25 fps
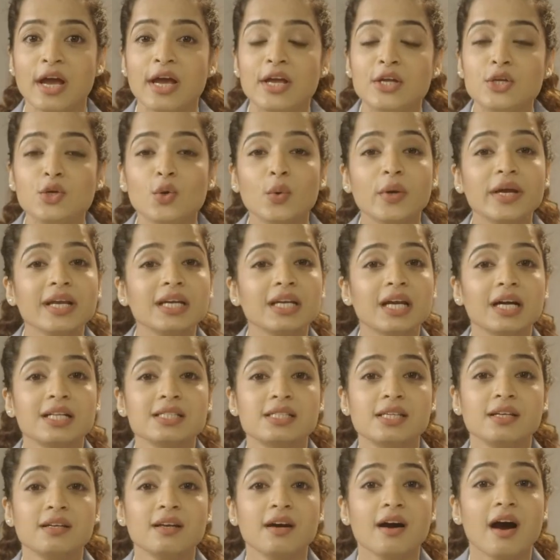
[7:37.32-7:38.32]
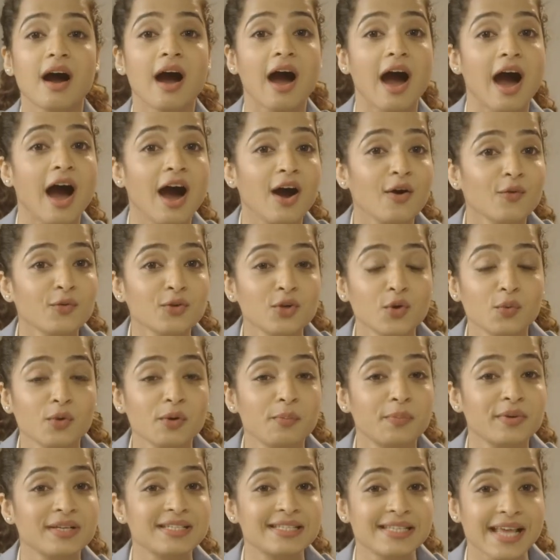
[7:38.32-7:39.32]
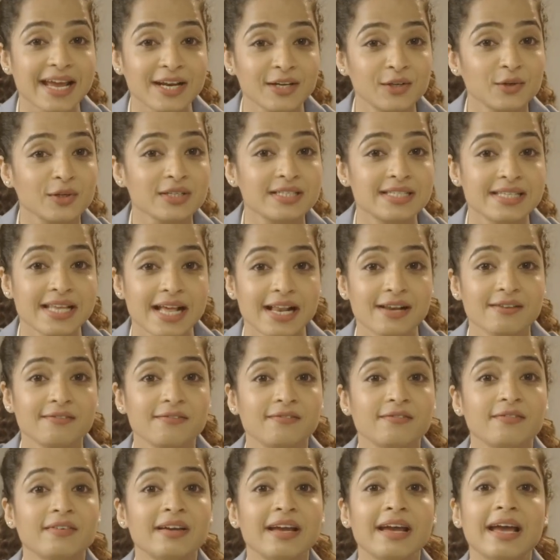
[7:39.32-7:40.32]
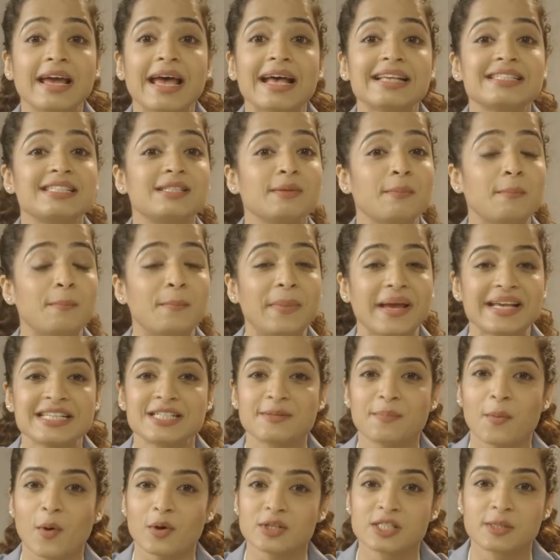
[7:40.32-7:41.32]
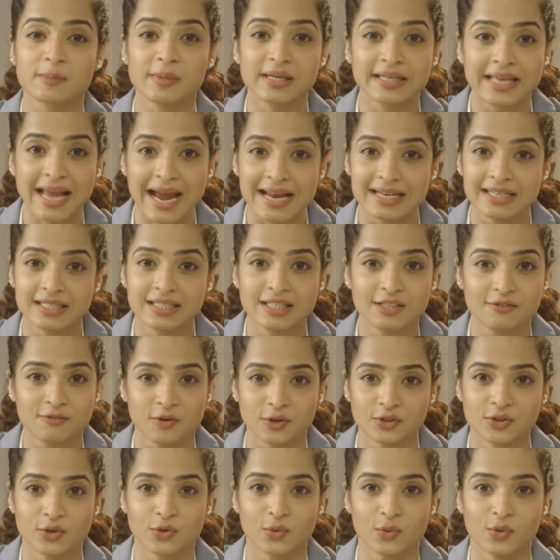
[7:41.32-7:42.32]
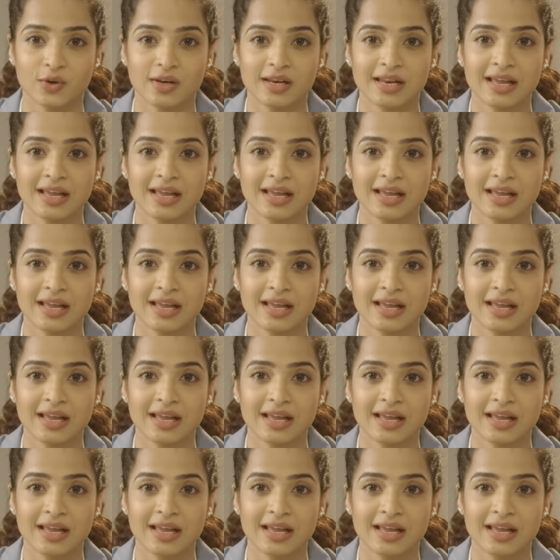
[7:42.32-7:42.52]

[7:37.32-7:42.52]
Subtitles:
you can consider how you will present yourself as the best possible candidate for the role.